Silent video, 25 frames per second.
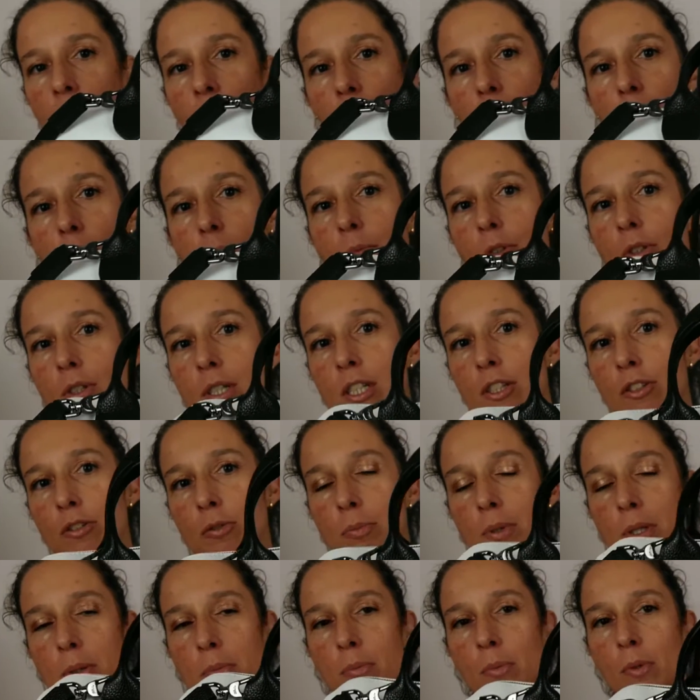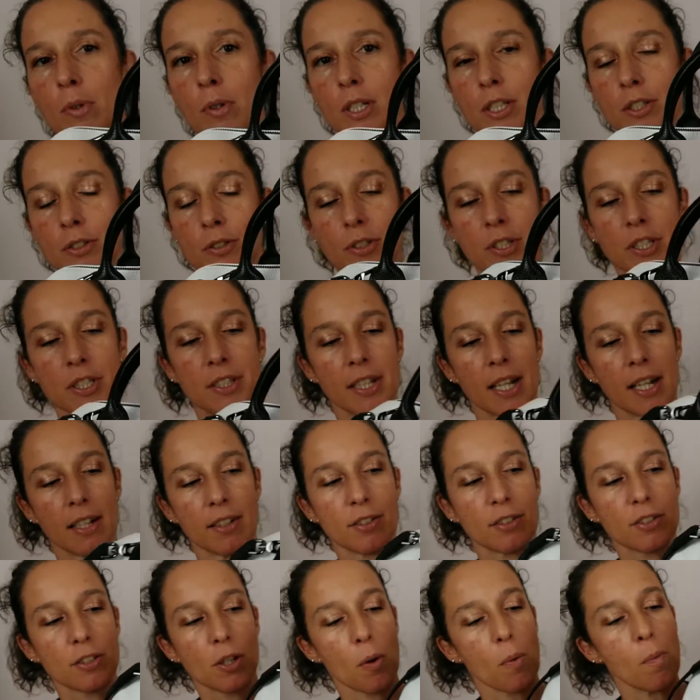I'm going to be more into
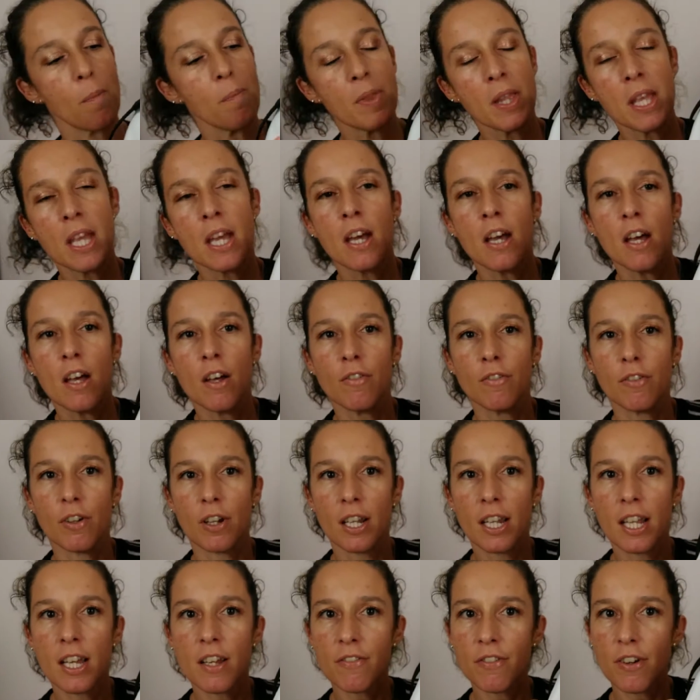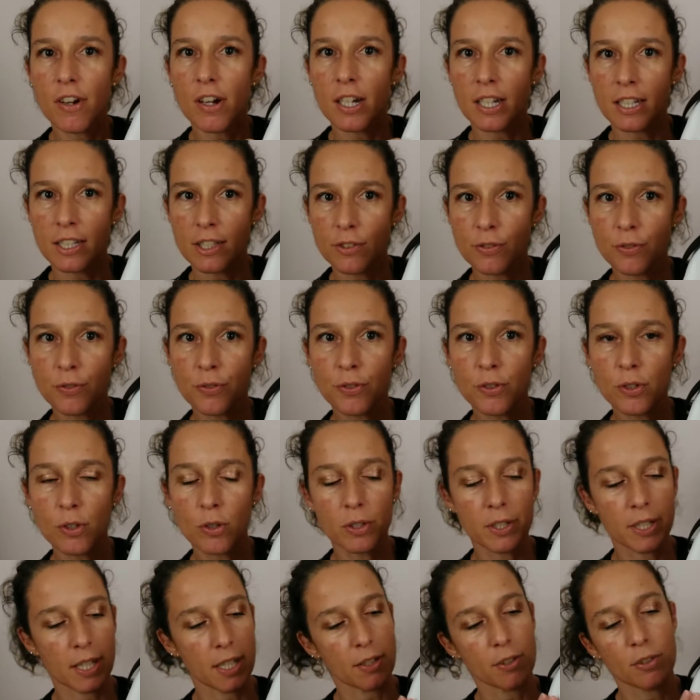details. So the leather is
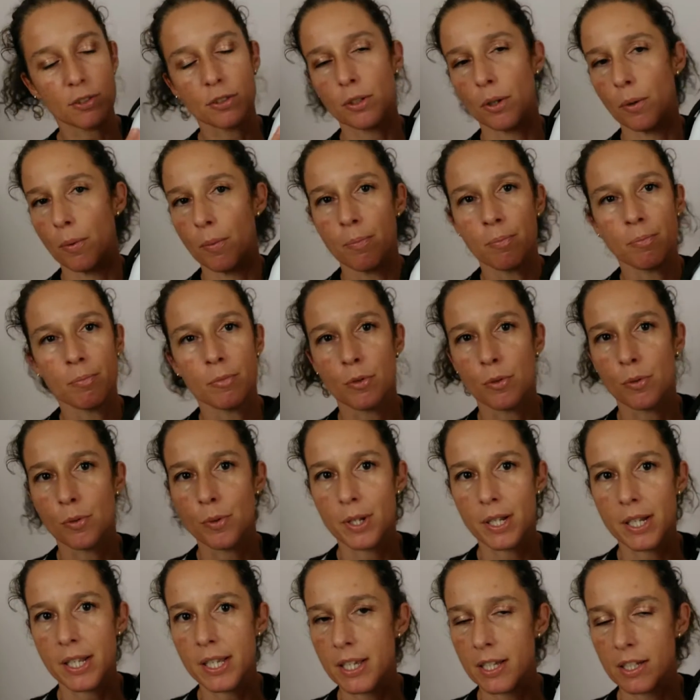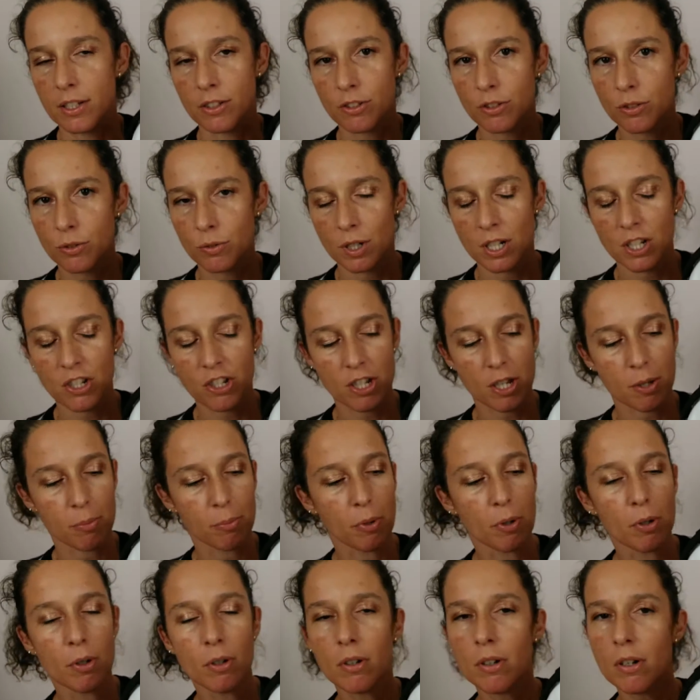Foulonné, so really
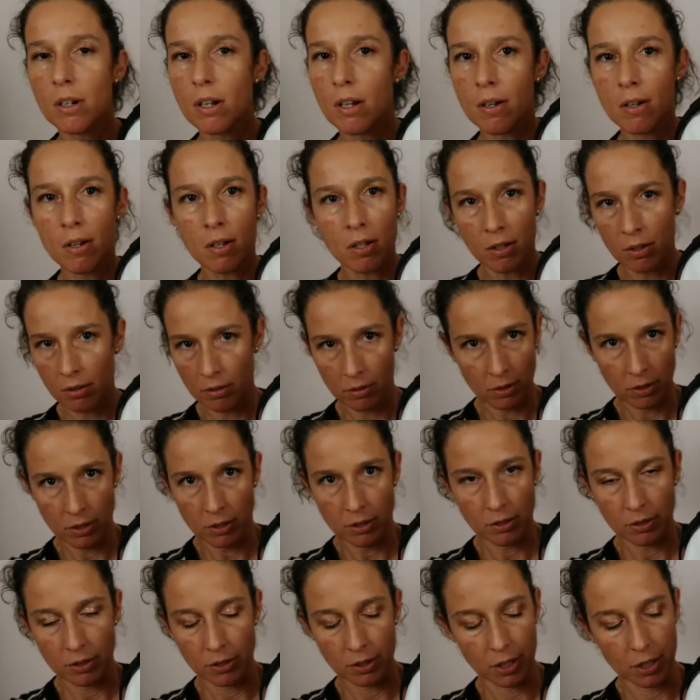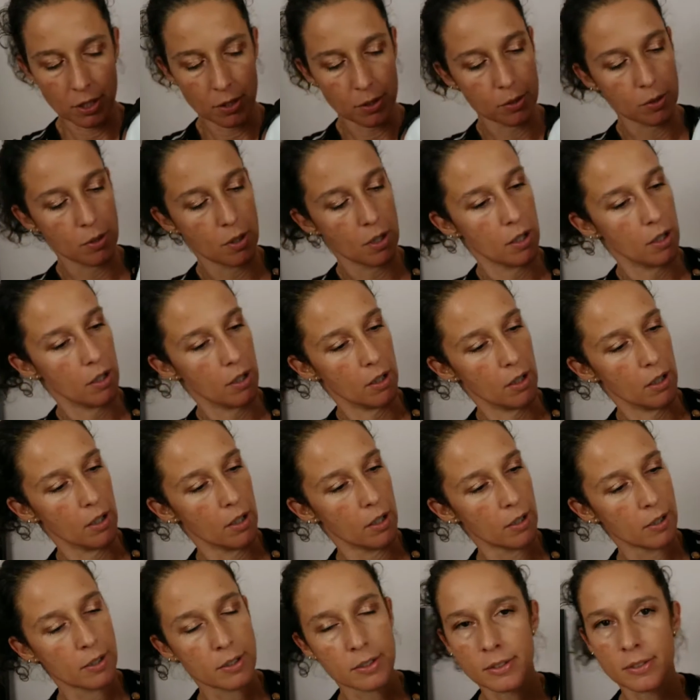unscratchable. No,
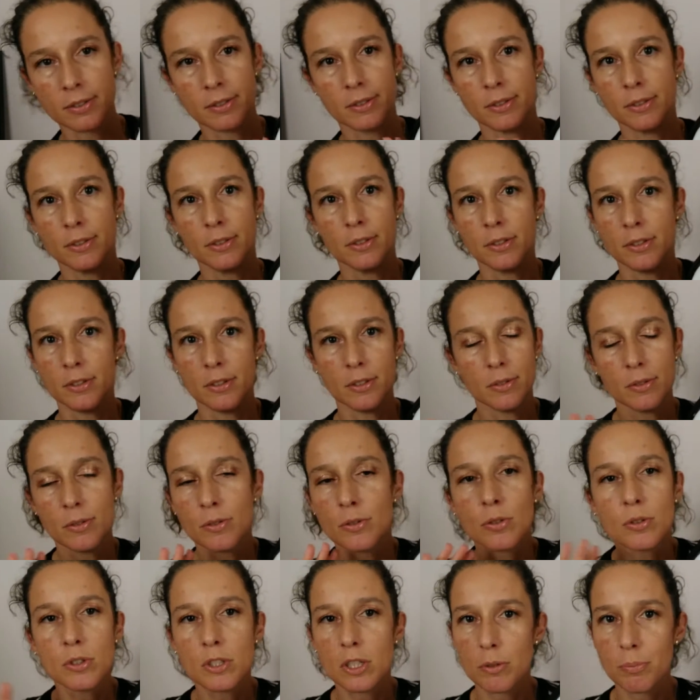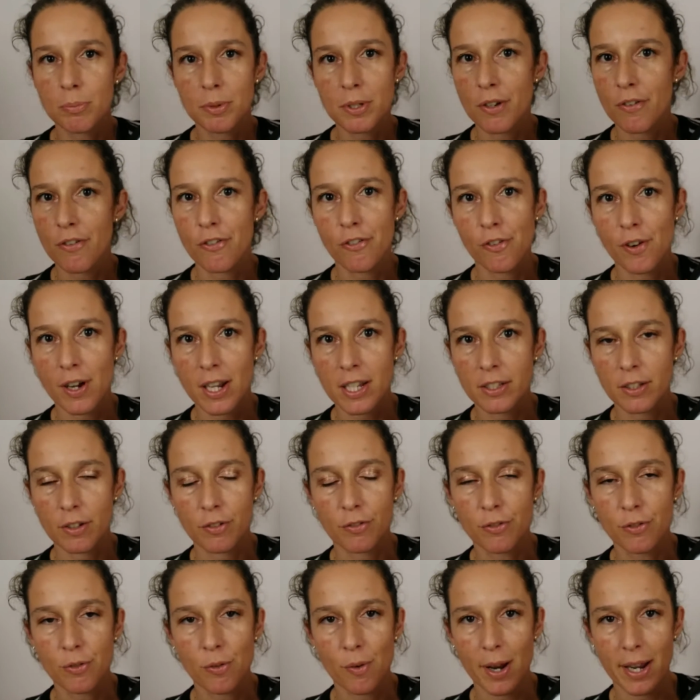do not be afraid
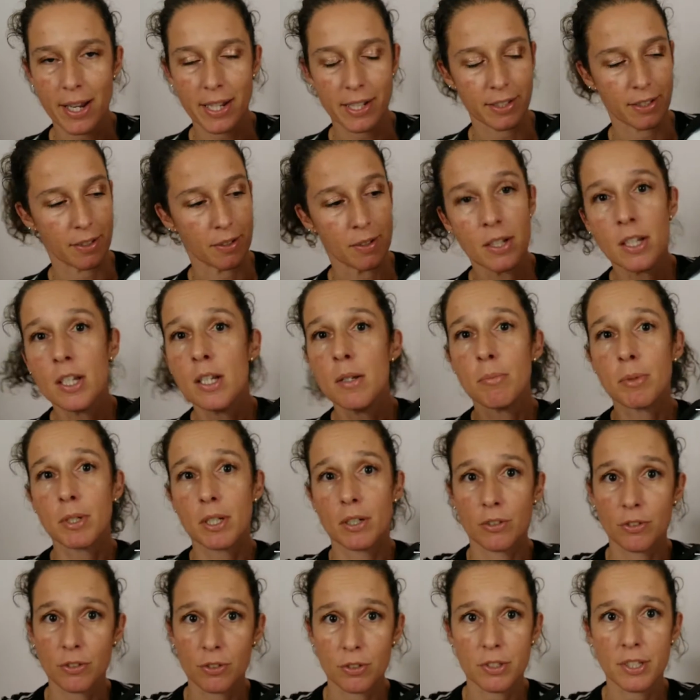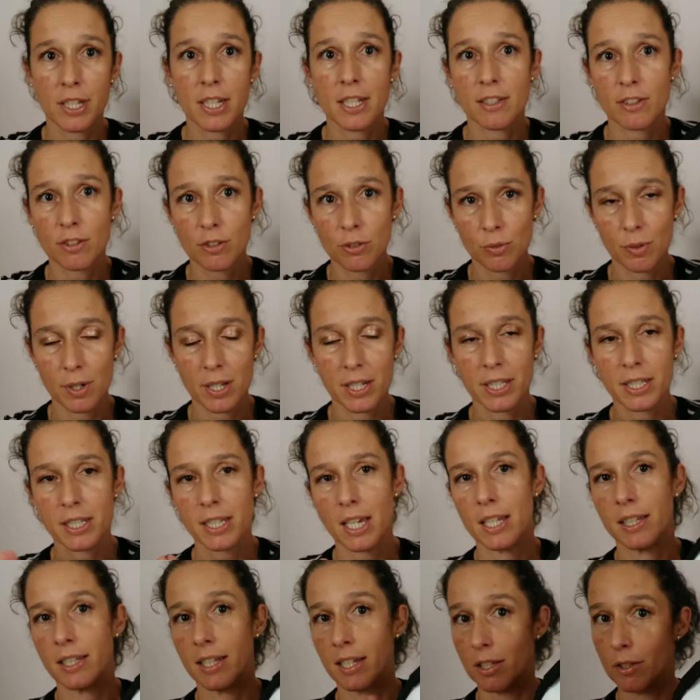of rain, because today it's raining
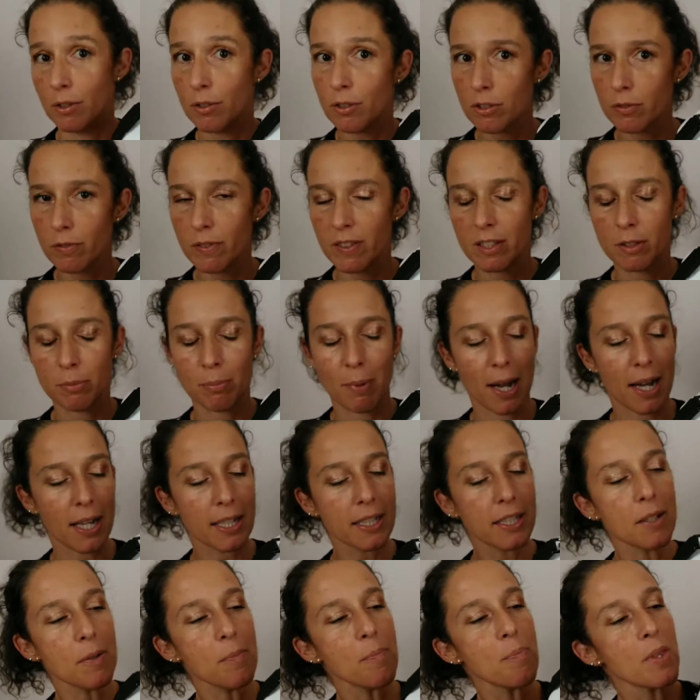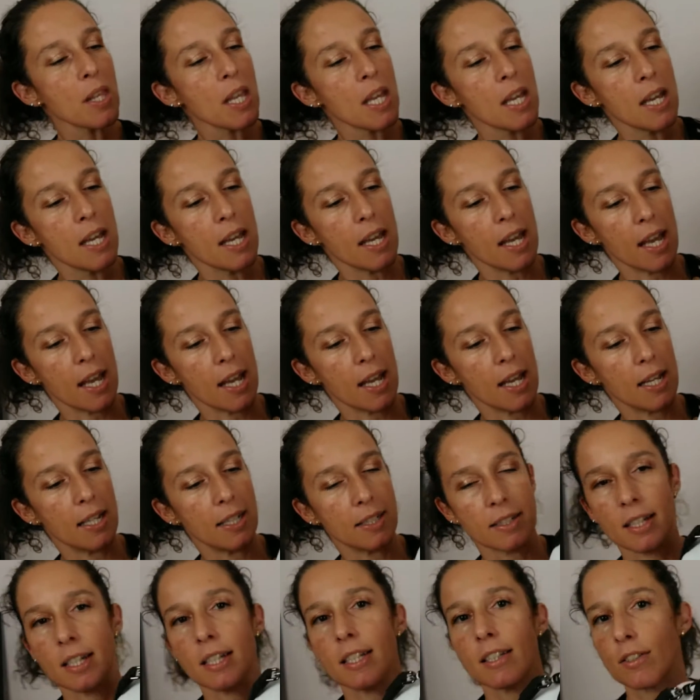and I use this bag
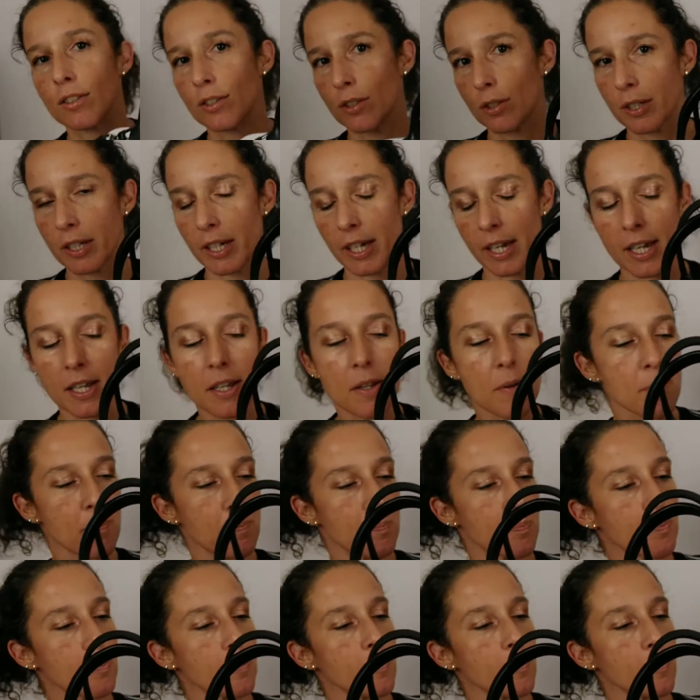and it's okay.